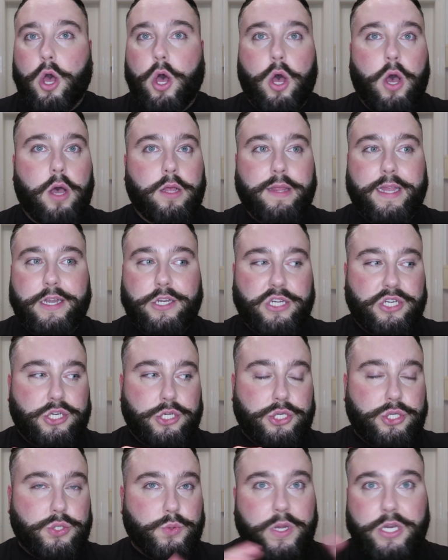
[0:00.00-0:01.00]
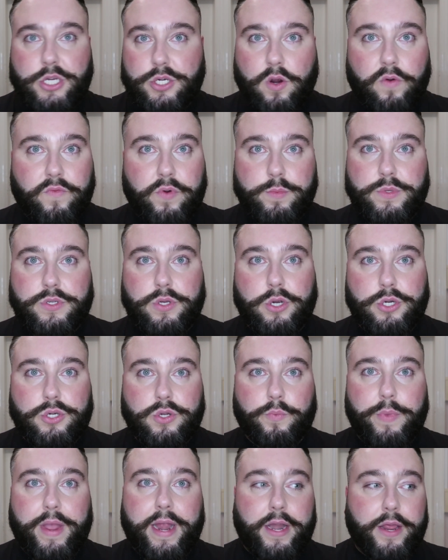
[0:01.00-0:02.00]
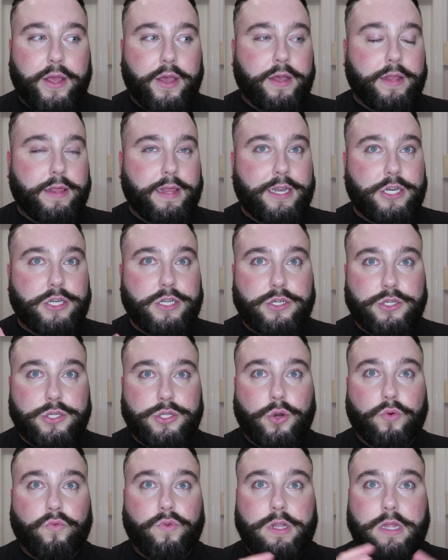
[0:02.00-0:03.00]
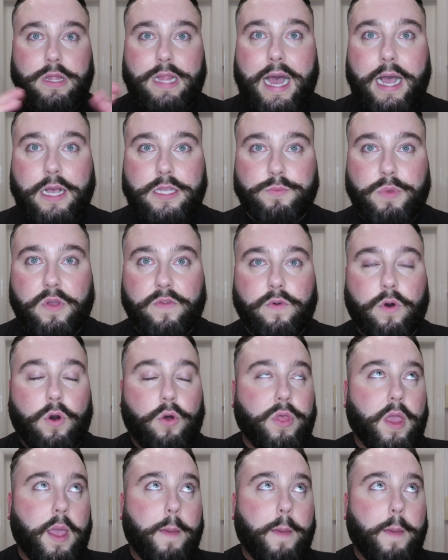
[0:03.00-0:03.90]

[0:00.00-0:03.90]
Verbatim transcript: uh, literally just switch off from social media and literally just relax before